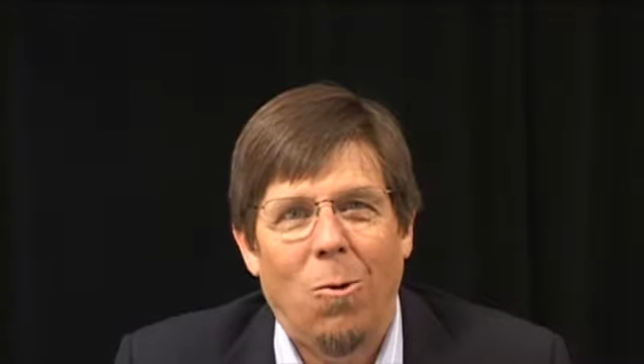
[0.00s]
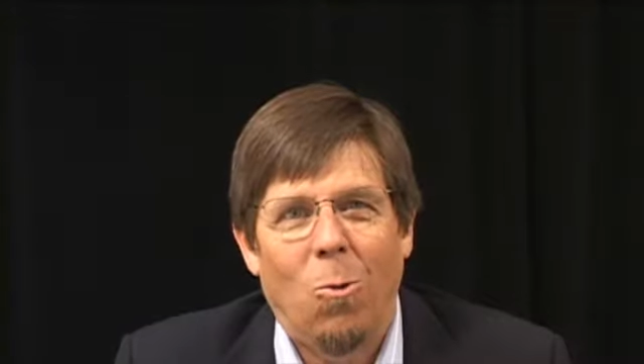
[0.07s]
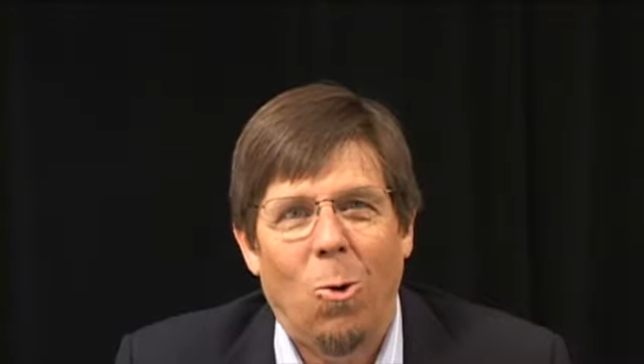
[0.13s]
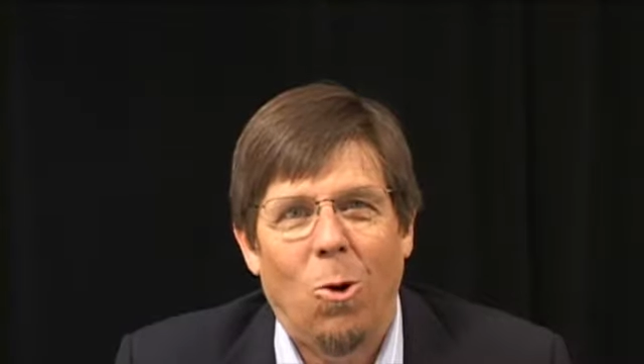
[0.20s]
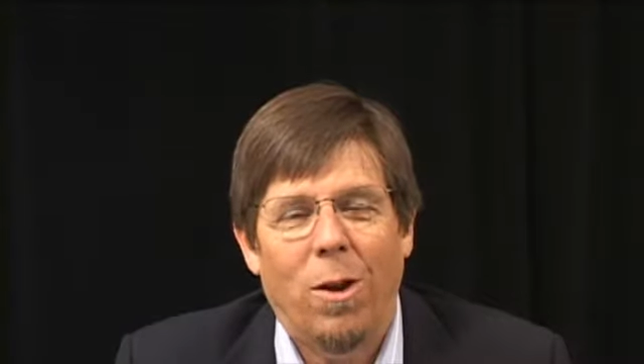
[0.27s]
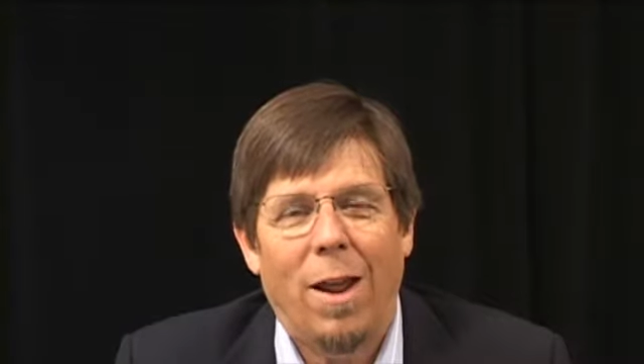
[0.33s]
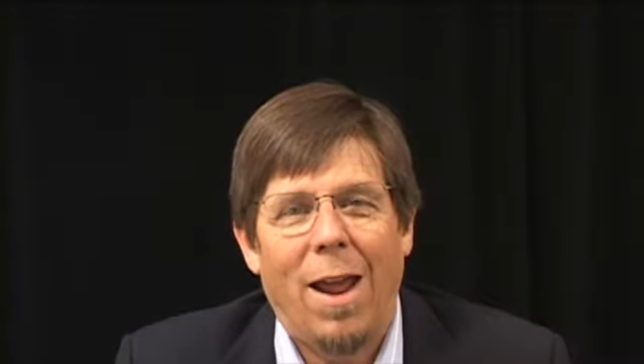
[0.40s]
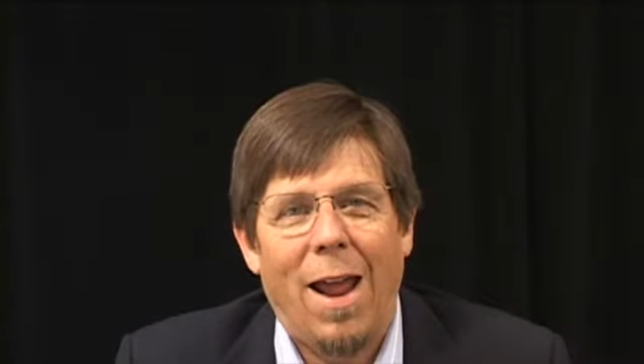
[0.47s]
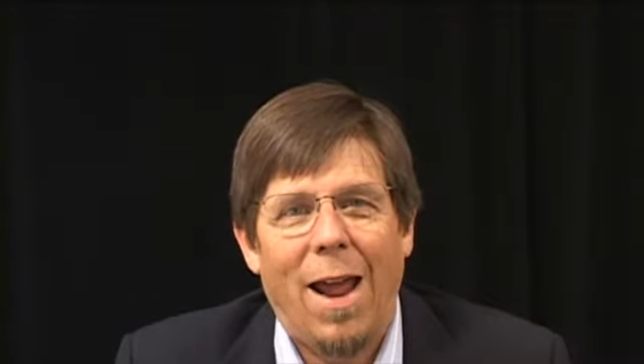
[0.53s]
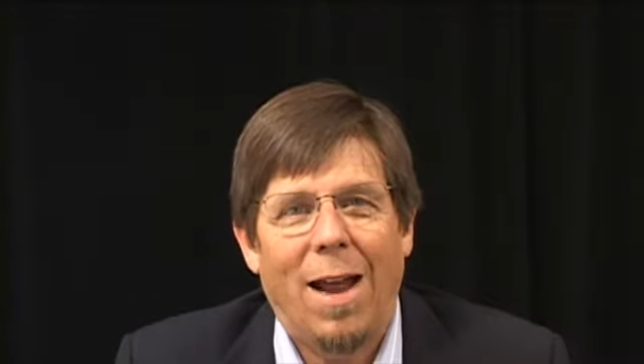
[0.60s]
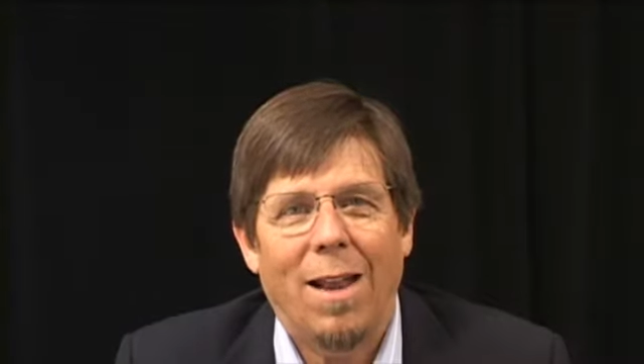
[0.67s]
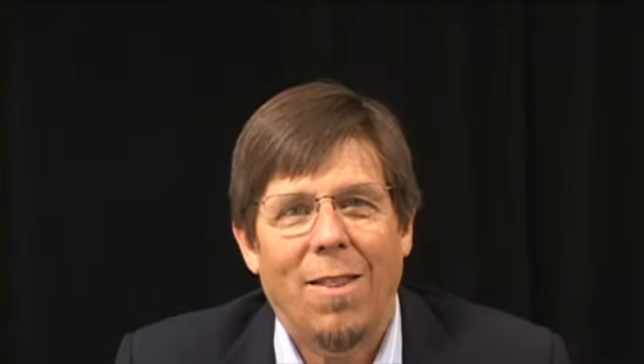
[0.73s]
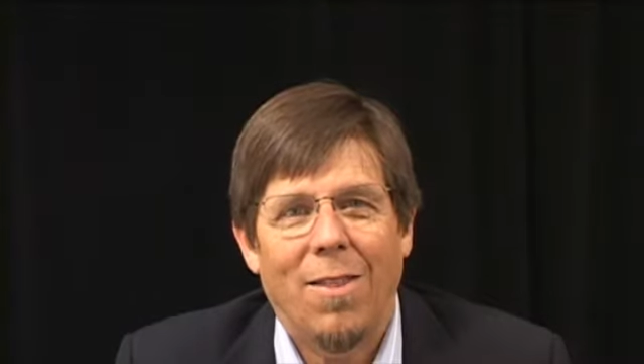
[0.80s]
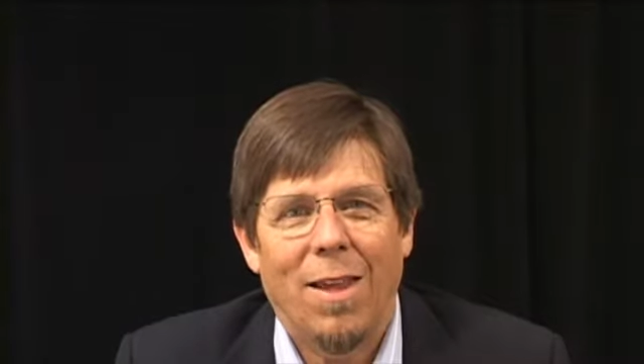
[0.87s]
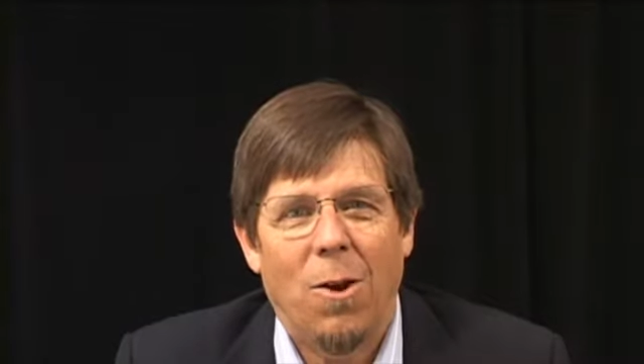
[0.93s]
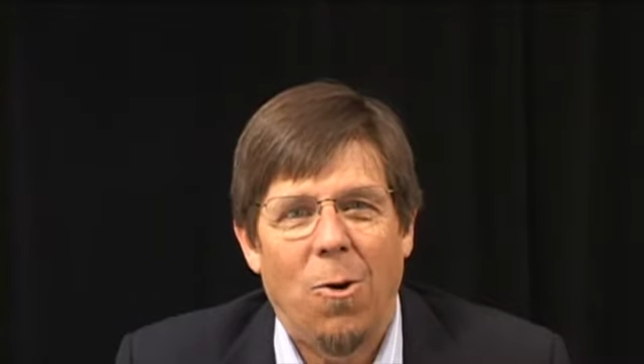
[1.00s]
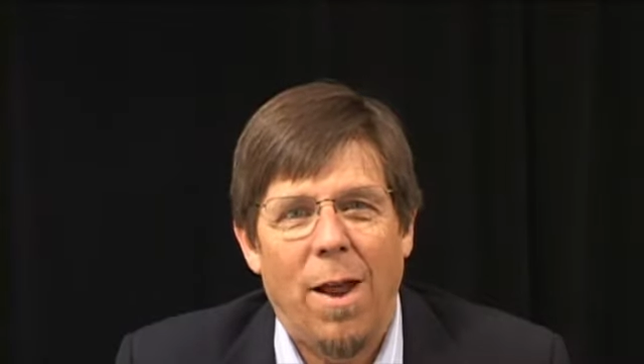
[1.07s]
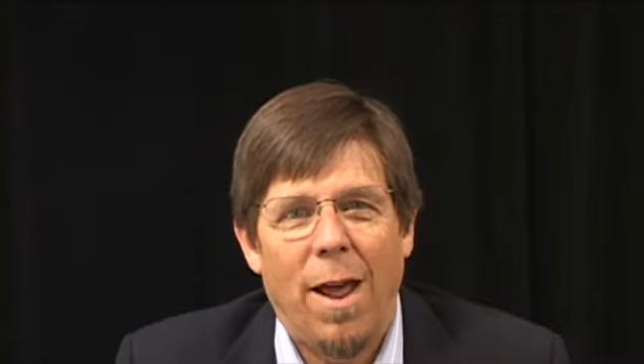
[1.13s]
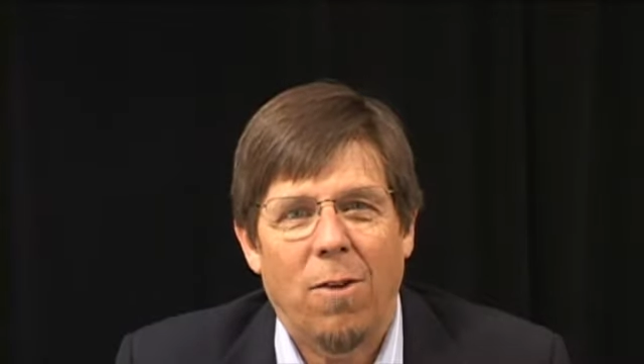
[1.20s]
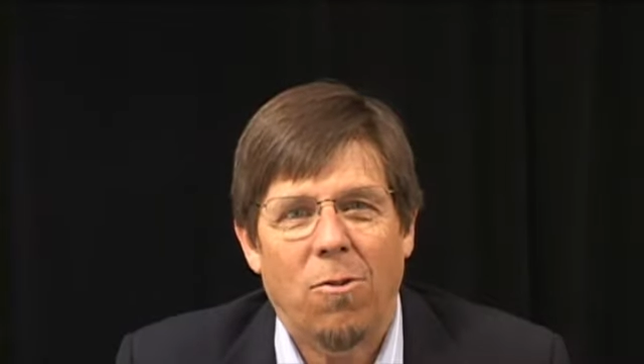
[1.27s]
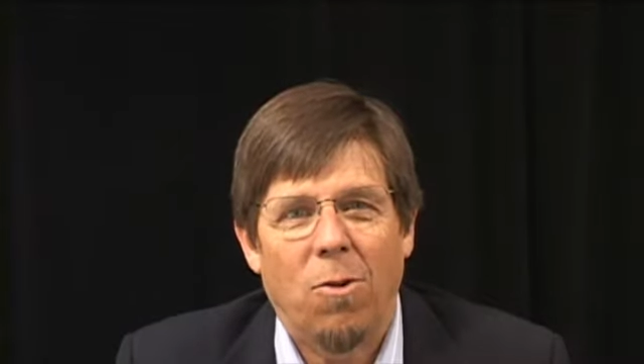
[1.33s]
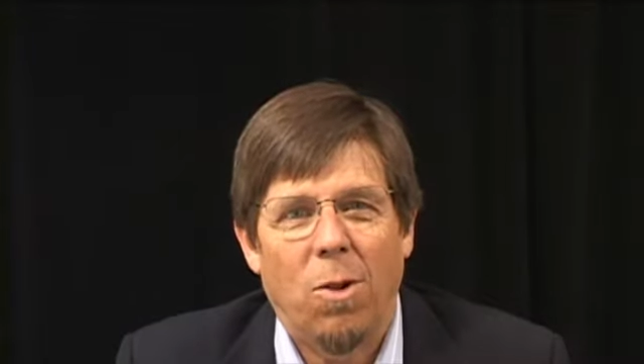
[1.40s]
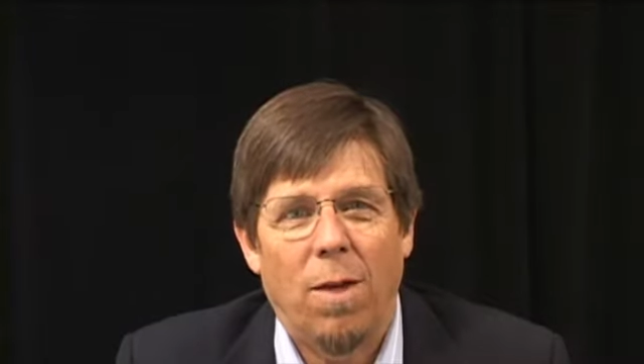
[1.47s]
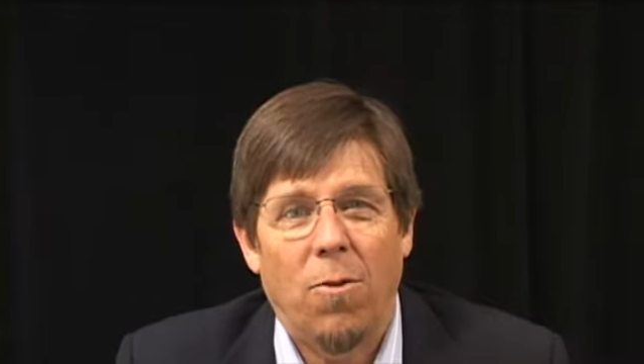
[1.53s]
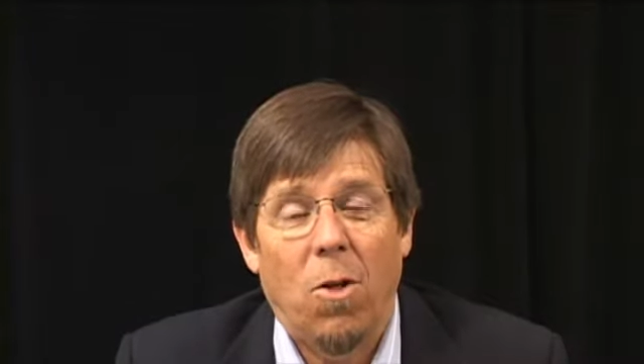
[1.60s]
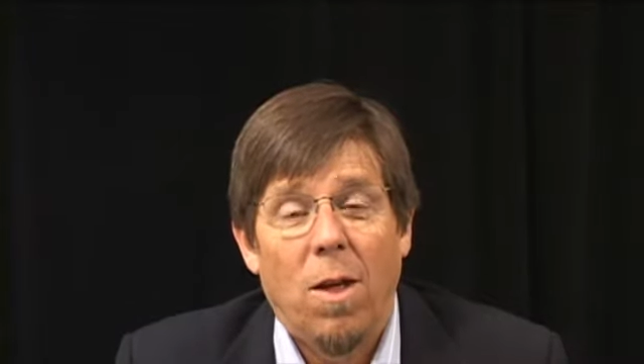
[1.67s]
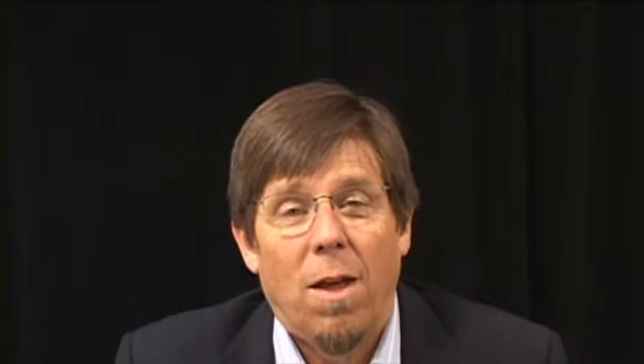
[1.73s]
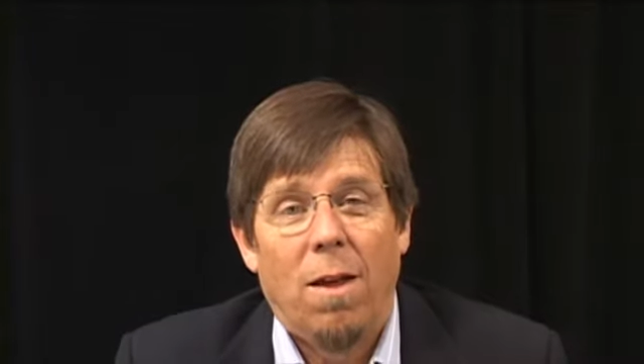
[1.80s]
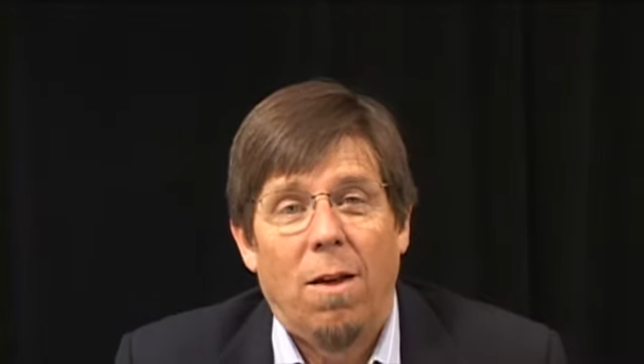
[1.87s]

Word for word: work at the international level.